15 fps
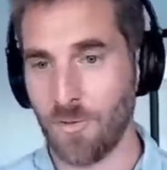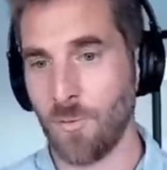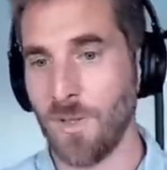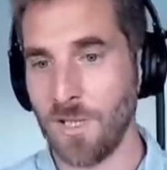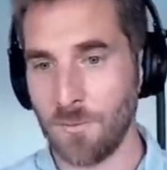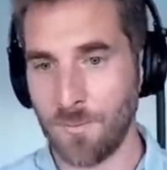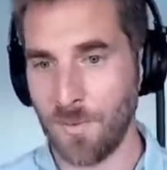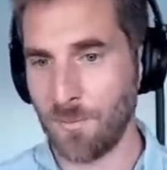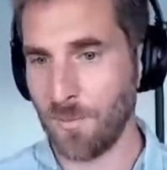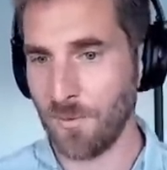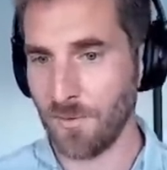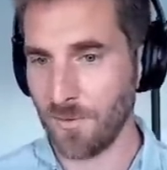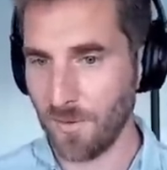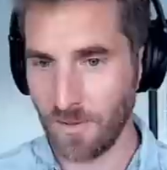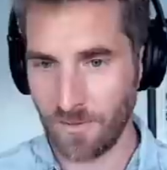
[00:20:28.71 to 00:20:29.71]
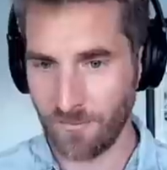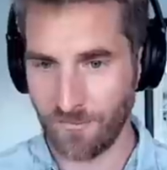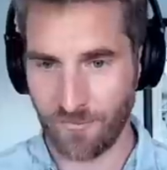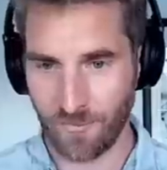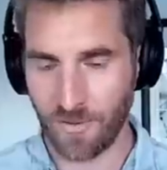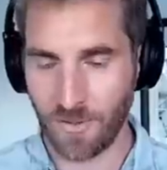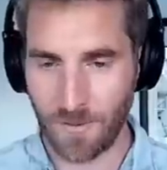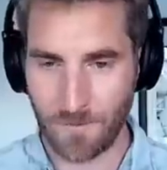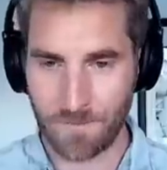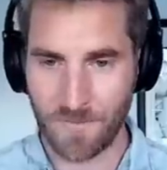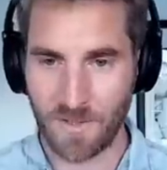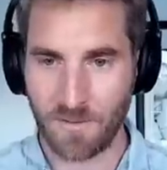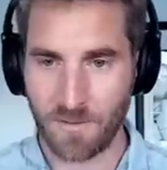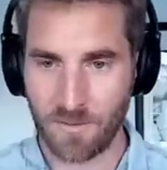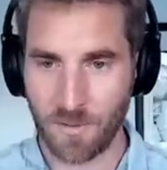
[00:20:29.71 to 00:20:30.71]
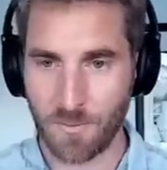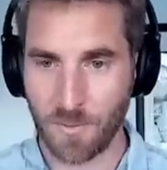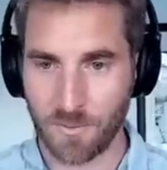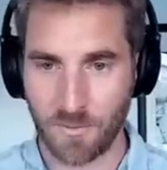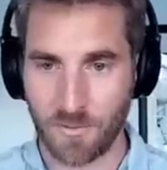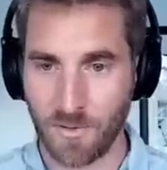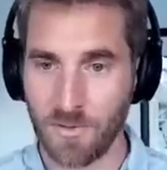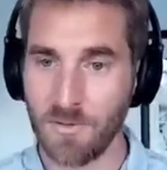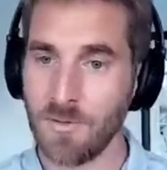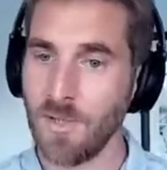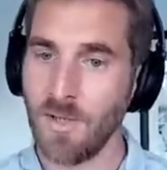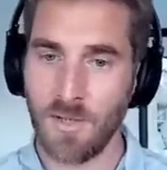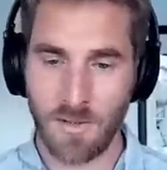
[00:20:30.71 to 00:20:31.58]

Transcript: the white paper of um, uh, the protocol.